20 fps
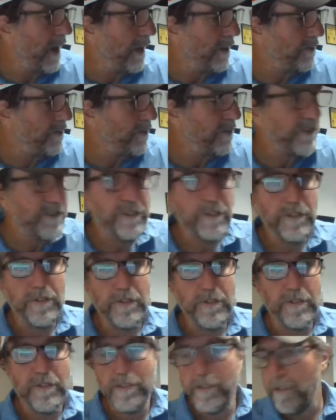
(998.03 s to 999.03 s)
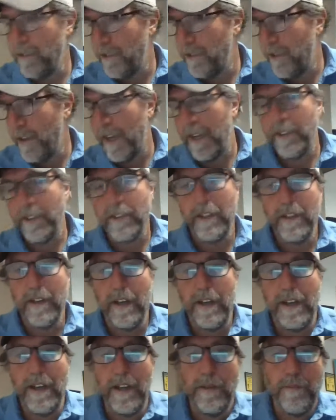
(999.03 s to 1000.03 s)
what I'll do to you guys, and
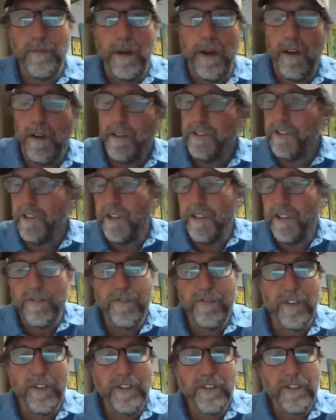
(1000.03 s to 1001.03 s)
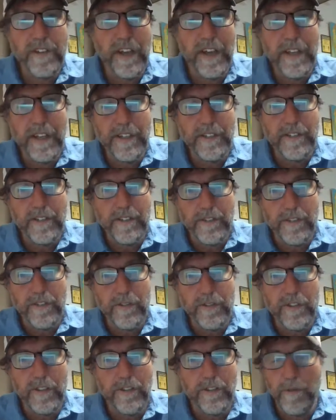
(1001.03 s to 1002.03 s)
I apologize for the science and
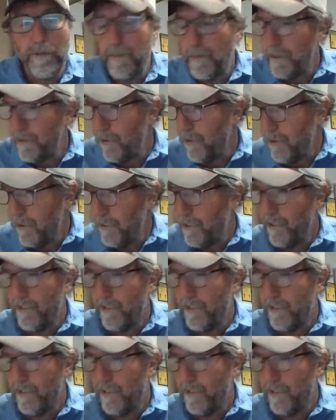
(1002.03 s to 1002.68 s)
social studies we've been doing,